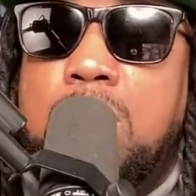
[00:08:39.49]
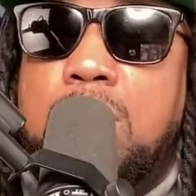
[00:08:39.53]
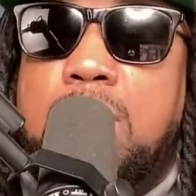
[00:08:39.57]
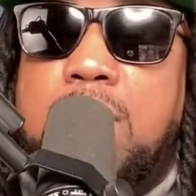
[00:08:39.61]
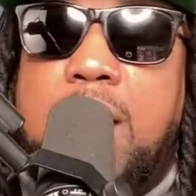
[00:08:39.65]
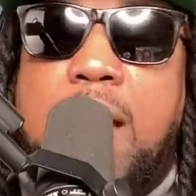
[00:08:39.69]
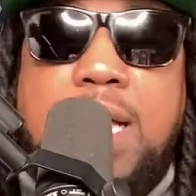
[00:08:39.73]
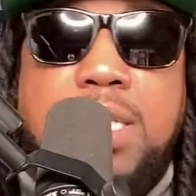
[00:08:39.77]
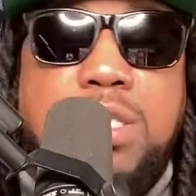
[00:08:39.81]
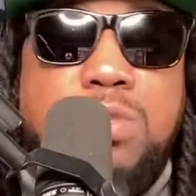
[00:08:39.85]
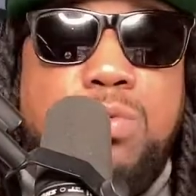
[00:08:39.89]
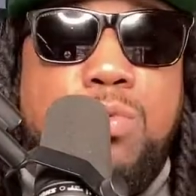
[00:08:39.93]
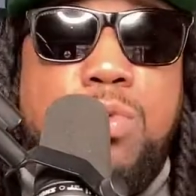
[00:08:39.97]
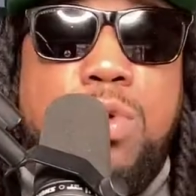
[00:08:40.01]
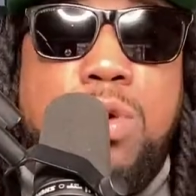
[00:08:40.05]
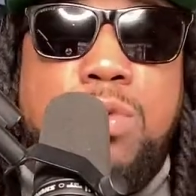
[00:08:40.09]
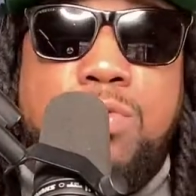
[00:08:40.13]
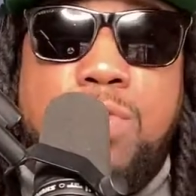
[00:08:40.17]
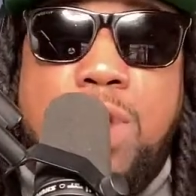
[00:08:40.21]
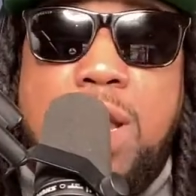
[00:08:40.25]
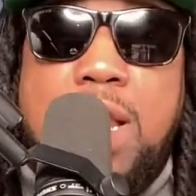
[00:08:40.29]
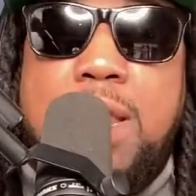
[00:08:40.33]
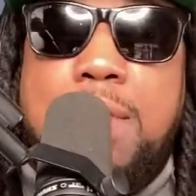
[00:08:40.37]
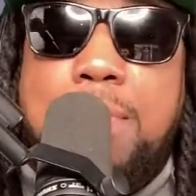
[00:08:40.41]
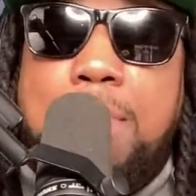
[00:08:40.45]
That's what
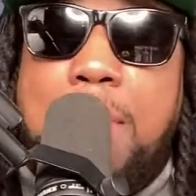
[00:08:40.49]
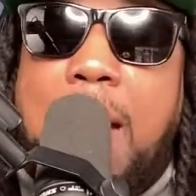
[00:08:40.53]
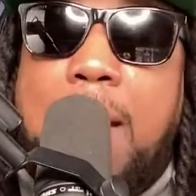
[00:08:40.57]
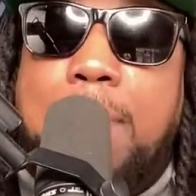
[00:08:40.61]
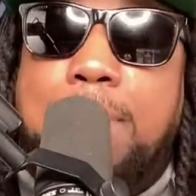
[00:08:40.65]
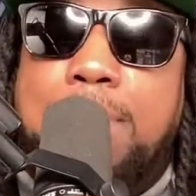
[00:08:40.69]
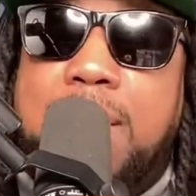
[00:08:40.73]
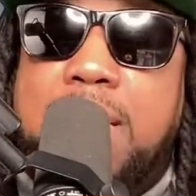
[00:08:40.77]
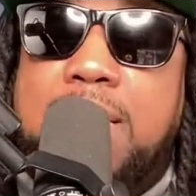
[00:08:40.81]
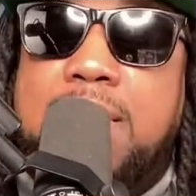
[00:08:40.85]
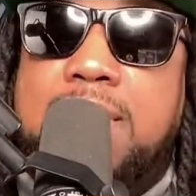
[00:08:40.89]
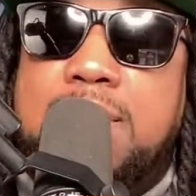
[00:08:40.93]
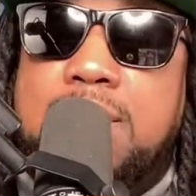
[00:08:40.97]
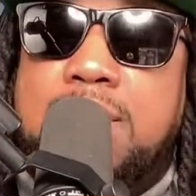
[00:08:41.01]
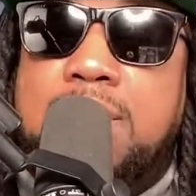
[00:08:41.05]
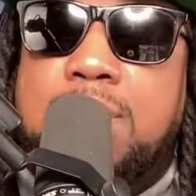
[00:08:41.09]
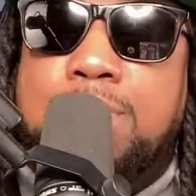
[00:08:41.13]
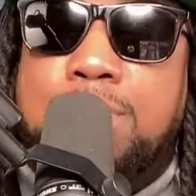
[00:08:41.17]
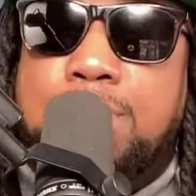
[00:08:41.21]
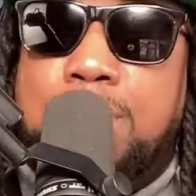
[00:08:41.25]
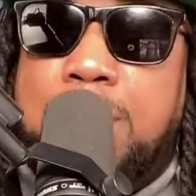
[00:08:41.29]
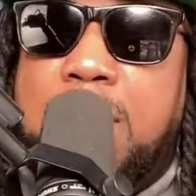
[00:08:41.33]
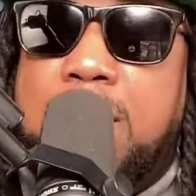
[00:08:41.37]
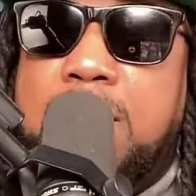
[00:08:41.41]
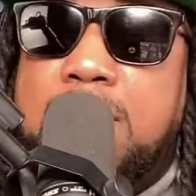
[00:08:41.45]
really my
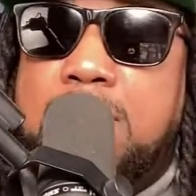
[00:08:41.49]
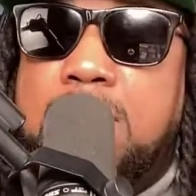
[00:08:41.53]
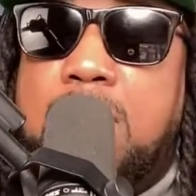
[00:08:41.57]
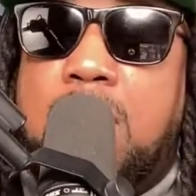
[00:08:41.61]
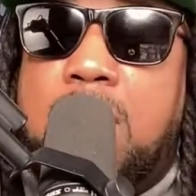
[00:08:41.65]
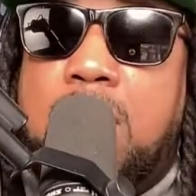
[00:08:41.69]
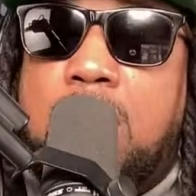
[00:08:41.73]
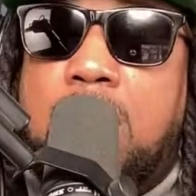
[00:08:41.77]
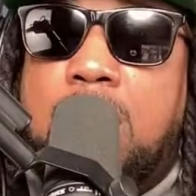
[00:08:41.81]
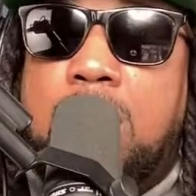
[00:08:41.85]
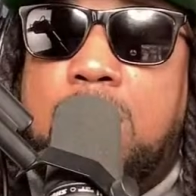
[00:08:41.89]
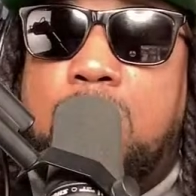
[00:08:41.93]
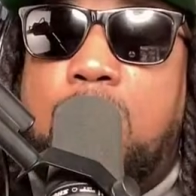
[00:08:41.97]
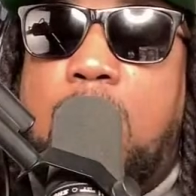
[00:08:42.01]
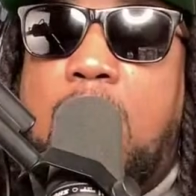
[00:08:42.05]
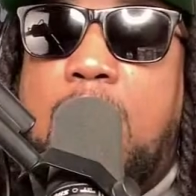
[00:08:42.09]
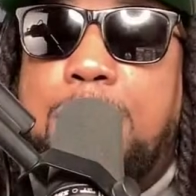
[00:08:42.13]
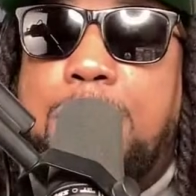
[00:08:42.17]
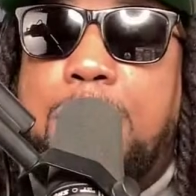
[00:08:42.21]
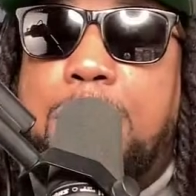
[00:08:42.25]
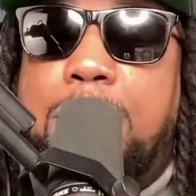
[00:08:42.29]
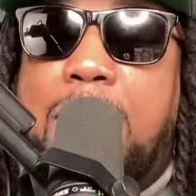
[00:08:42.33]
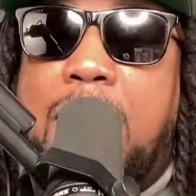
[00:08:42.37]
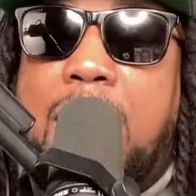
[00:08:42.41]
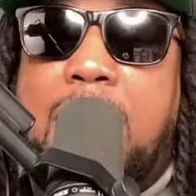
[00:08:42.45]
biggest biggest uh
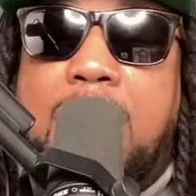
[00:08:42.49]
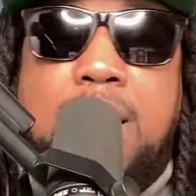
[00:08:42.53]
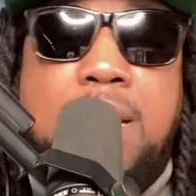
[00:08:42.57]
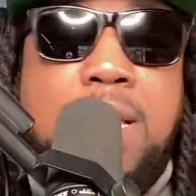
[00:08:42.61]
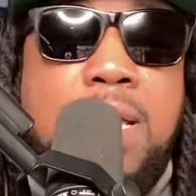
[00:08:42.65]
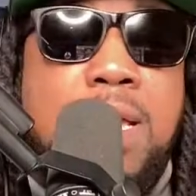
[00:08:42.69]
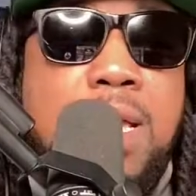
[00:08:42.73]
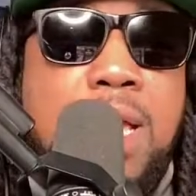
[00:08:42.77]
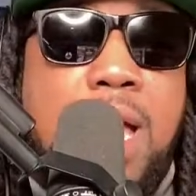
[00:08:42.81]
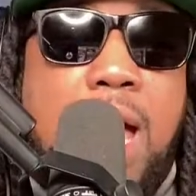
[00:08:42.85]
gripe about it.